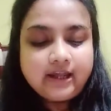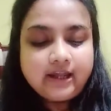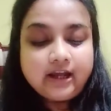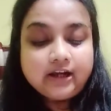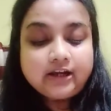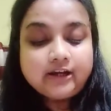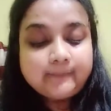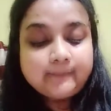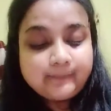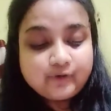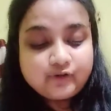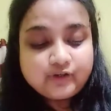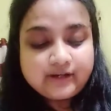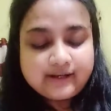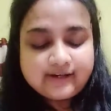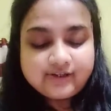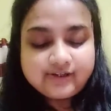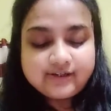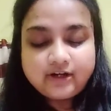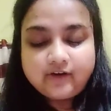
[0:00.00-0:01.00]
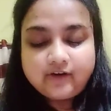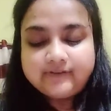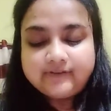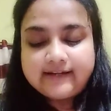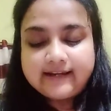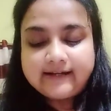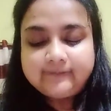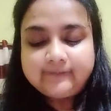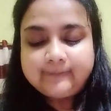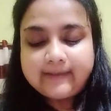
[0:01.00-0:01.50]
computation of
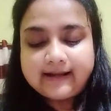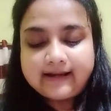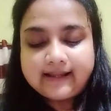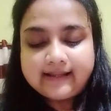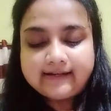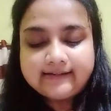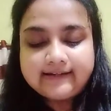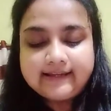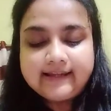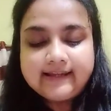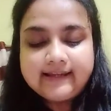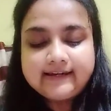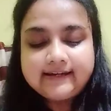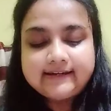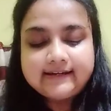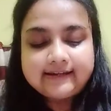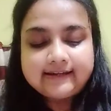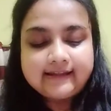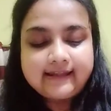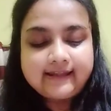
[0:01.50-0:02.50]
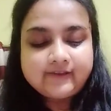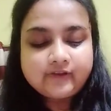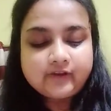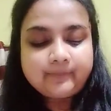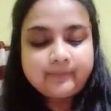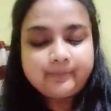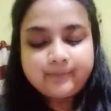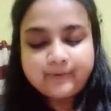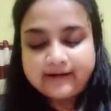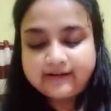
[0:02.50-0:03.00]
death penalty in the case
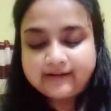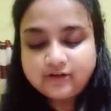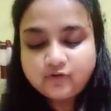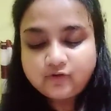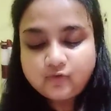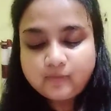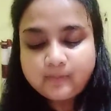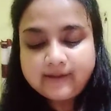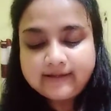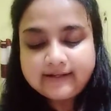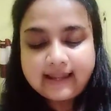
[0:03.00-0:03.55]
of pregnant women,